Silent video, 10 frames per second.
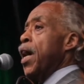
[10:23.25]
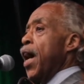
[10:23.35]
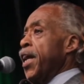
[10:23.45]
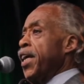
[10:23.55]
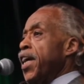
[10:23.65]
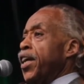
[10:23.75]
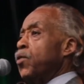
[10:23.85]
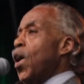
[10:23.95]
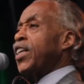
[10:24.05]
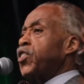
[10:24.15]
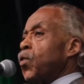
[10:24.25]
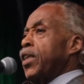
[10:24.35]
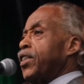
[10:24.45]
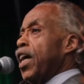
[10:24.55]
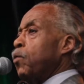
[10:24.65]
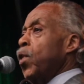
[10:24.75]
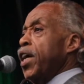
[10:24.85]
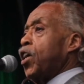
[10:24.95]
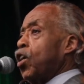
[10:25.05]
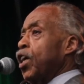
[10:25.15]
and eat in restaurants that
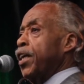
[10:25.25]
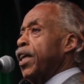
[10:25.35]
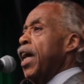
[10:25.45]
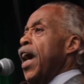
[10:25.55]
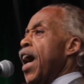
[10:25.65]
we couldn't,